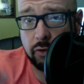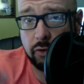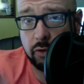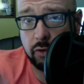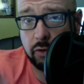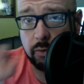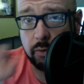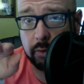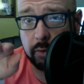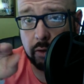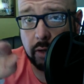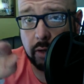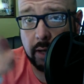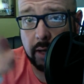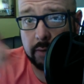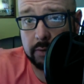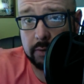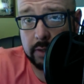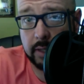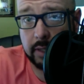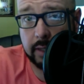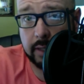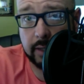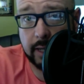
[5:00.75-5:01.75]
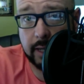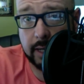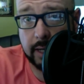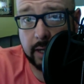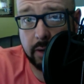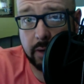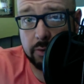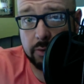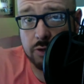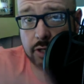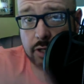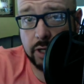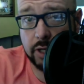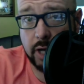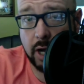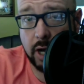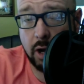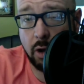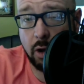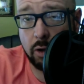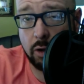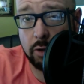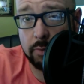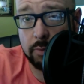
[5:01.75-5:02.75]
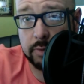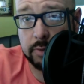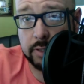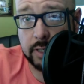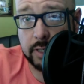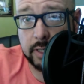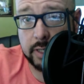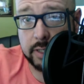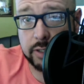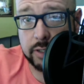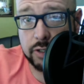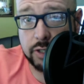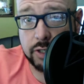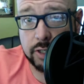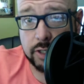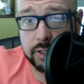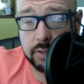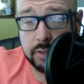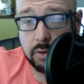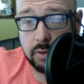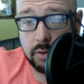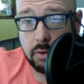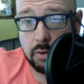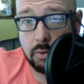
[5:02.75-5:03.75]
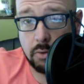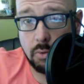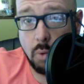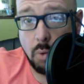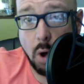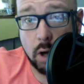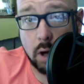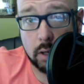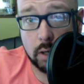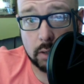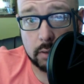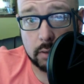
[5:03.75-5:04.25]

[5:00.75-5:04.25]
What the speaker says: you would look out into the Atlantic Ocean, and all you would see is just water.